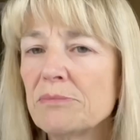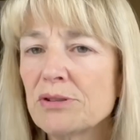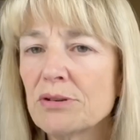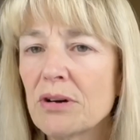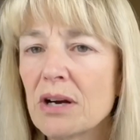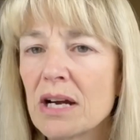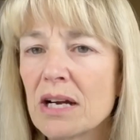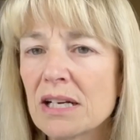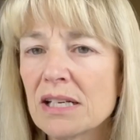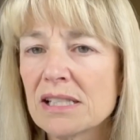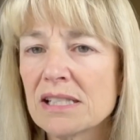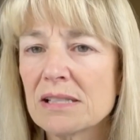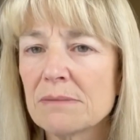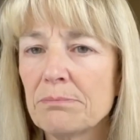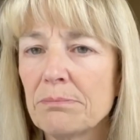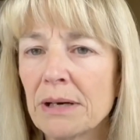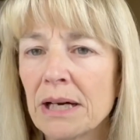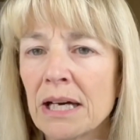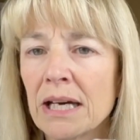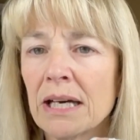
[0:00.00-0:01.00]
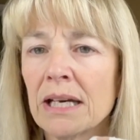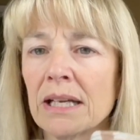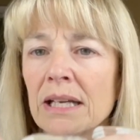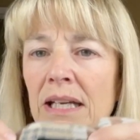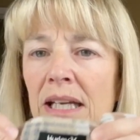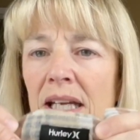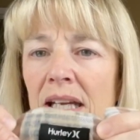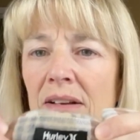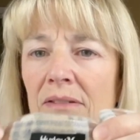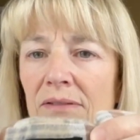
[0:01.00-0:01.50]
trunks, but
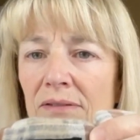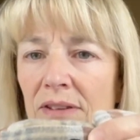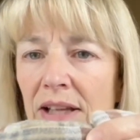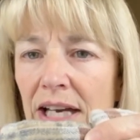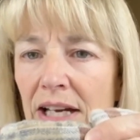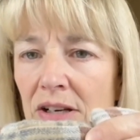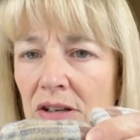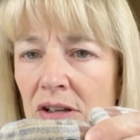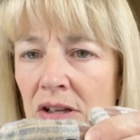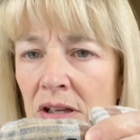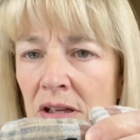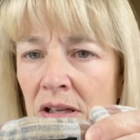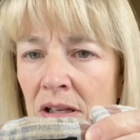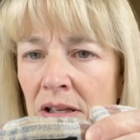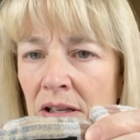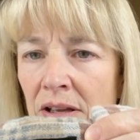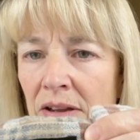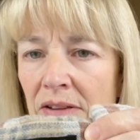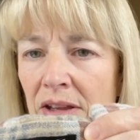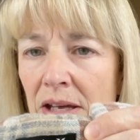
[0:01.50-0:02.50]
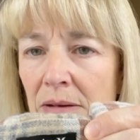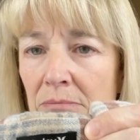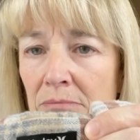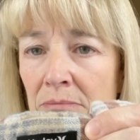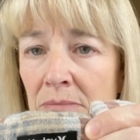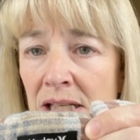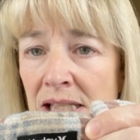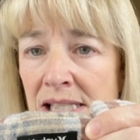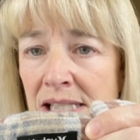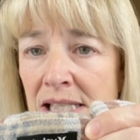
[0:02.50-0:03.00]
in flannel, they
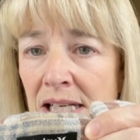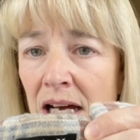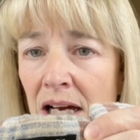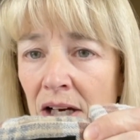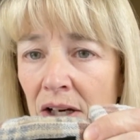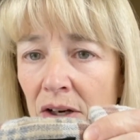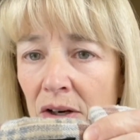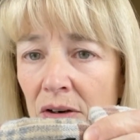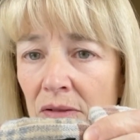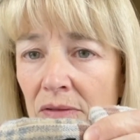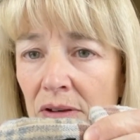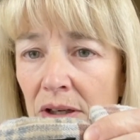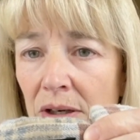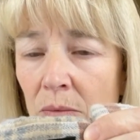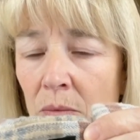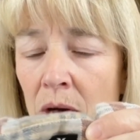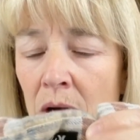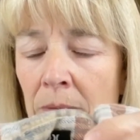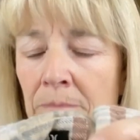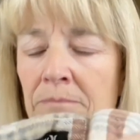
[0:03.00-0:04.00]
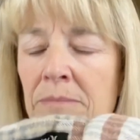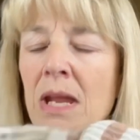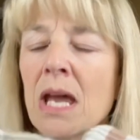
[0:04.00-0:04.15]
must not go very well